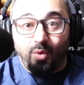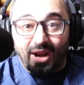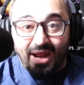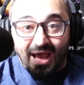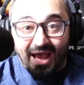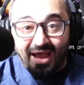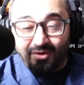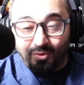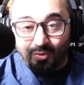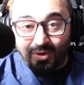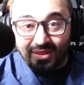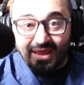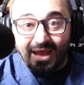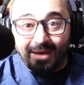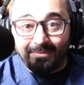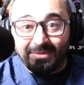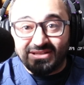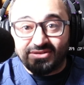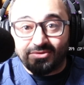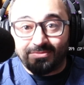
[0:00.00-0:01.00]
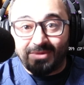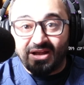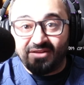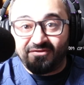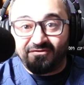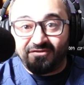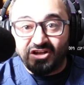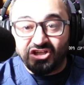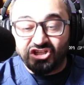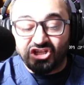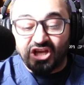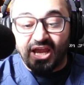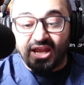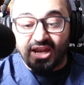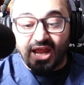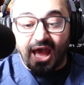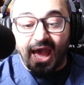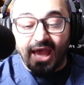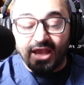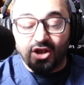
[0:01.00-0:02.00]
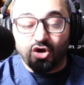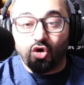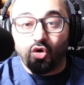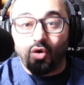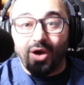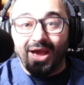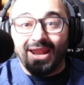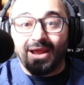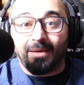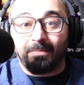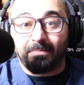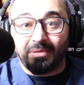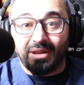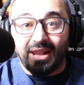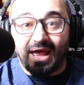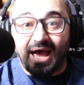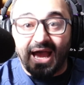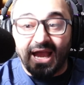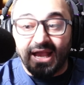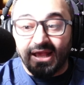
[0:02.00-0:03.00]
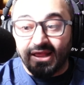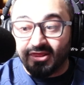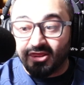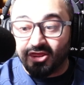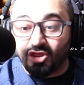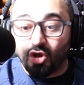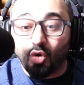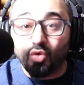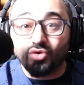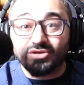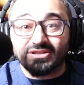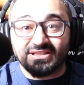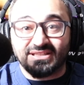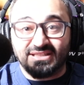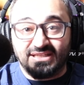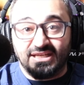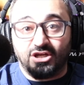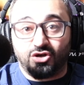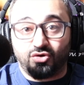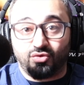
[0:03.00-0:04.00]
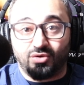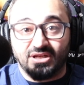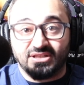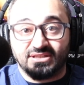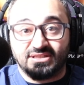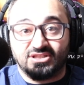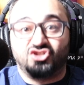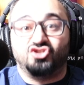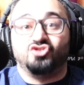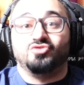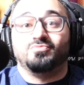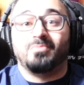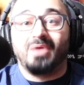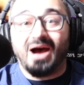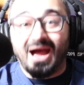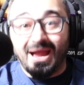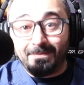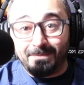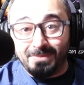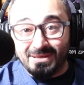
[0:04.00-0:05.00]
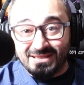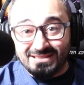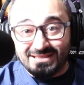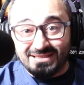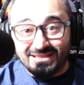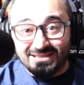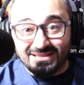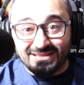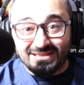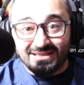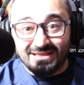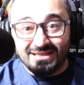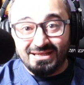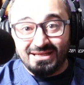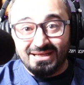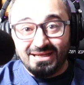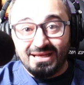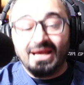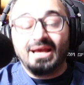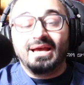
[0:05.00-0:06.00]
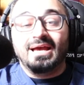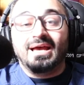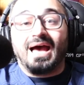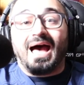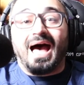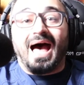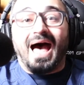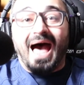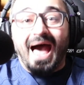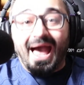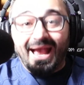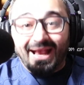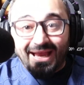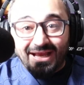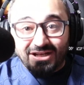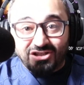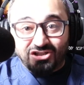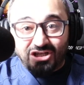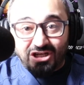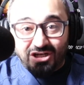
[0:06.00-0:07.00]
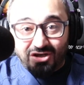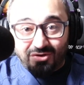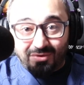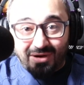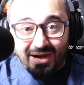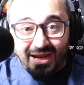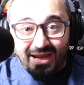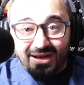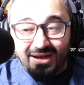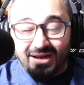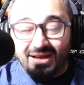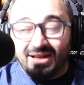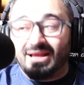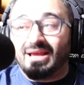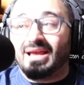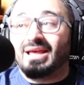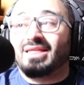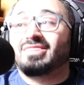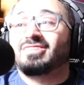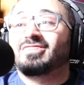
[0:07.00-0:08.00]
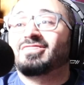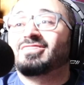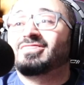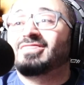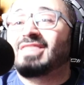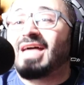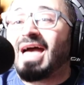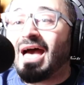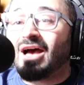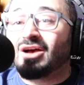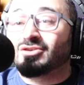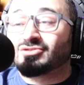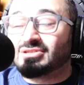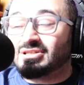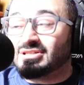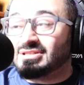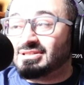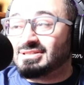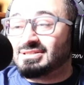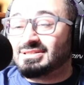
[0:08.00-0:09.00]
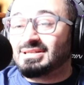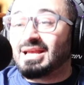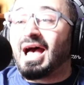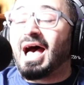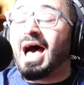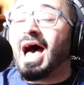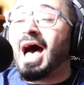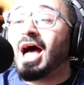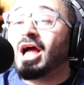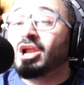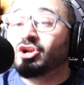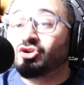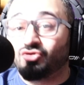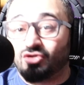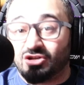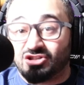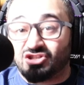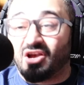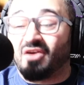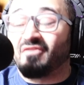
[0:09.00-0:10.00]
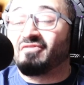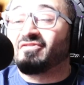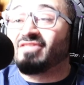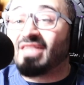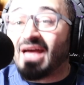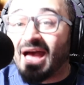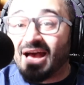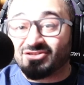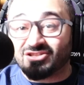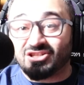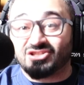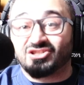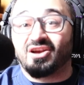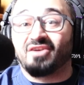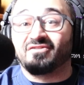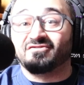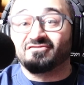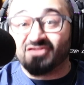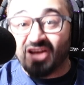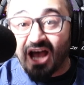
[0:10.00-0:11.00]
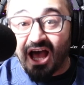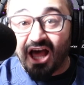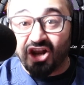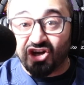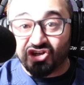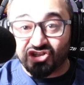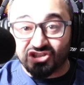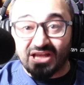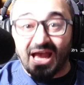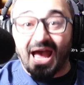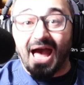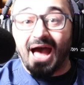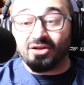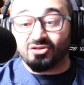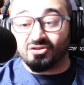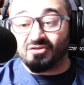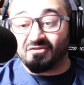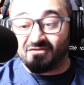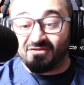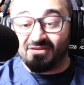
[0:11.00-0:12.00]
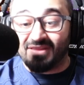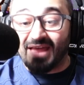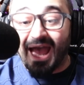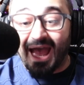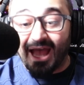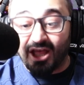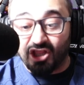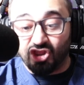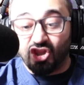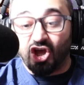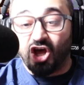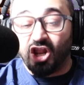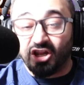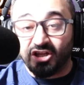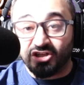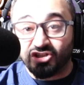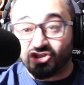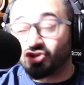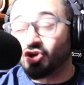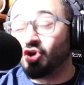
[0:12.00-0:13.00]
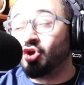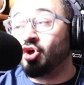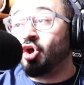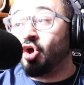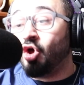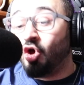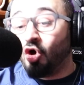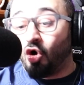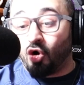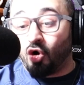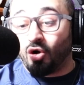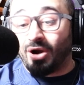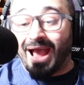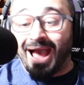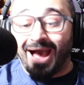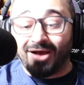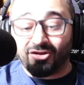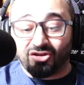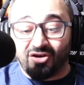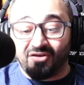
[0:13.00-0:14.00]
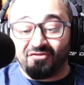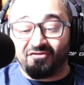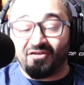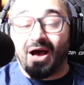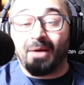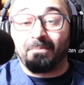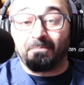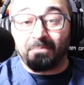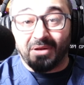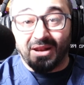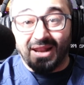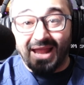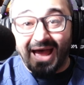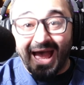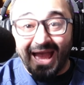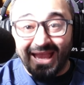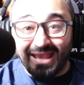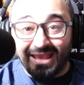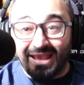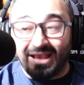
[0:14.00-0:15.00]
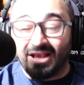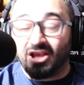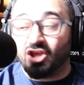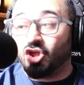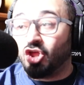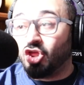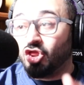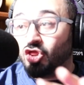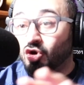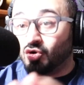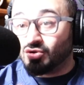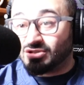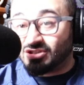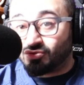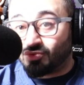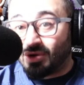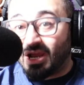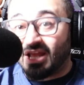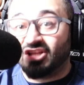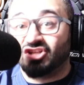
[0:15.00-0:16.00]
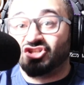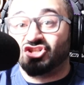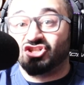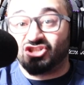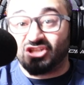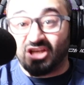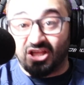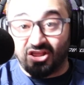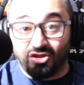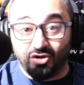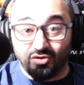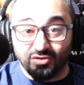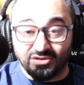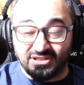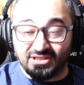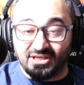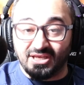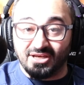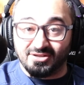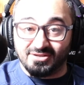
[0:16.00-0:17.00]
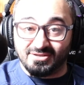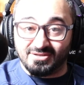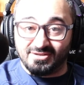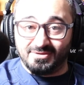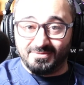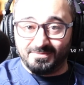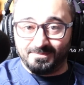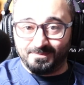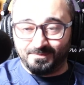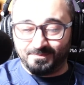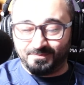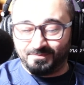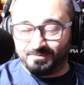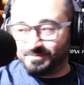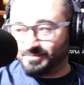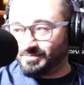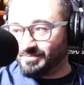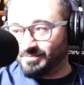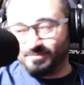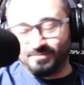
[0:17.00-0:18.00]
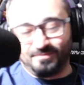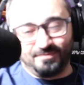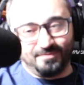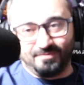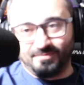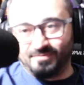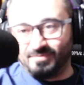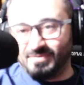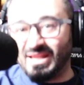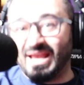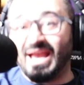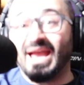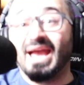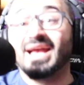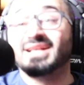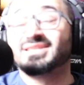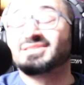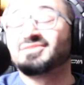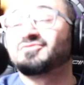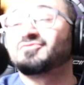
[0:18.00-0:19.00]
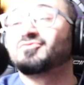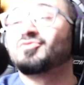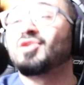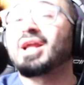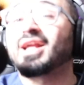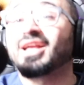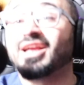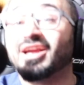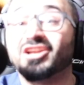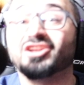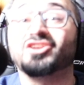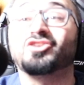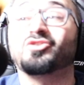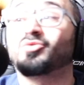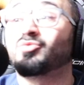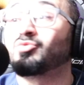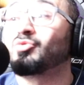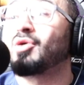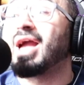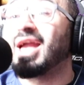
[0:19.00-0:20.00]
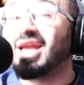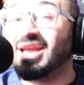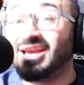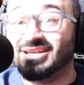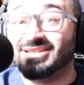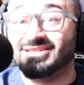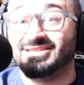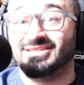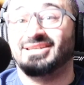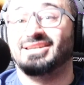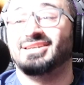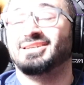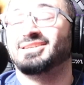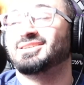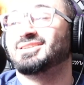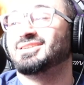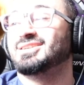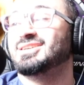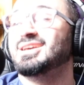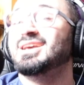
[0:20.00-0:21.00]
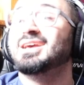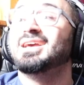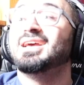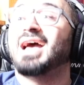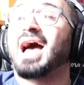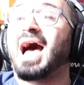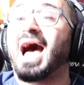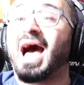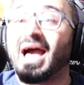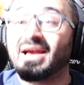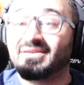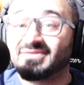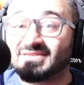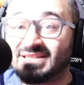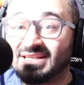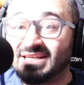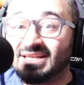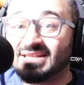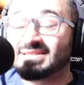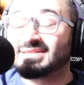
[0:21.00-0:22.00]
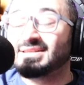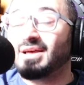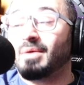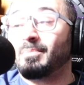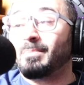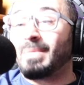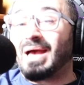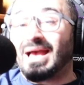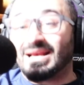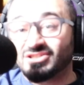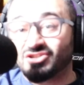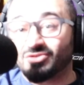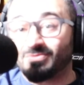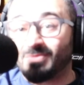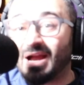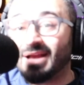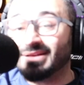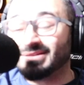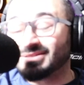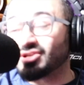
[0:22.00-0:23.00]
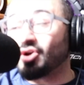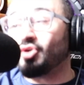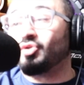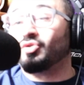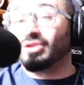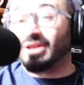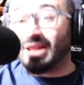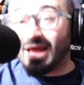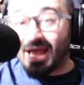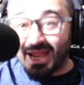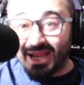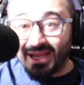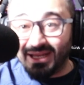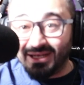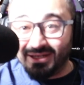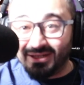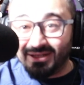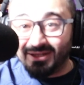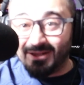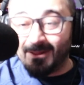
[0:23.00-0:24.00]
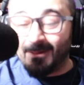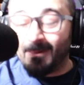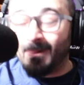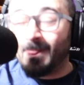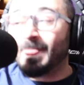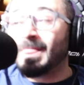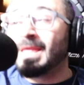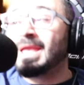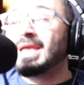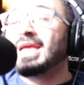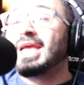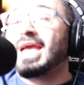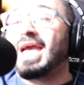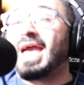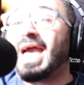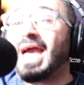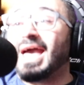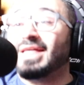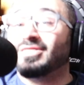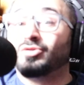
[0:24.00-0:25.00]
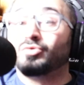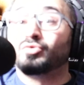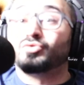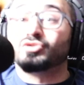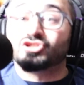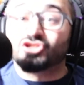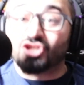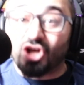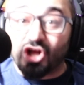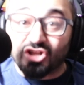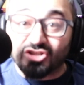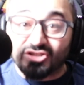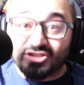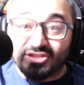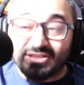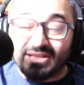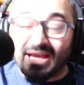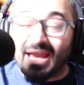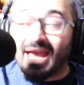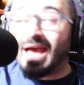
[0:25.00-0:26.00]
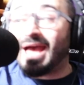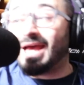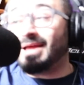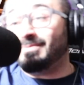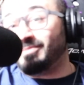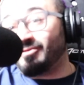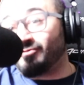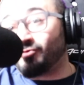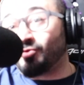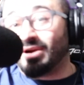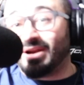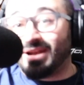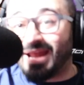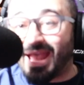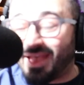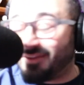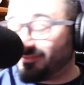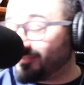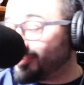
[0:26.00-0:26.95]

when that mastermind finished and I go and apply those secrets to my business, I can generate thousands, hundreds of thousands of dollars out of that knowledge or out of applying those strategies and those skills. It's freaking crazy. I've seen some masterminds online and the results they had before and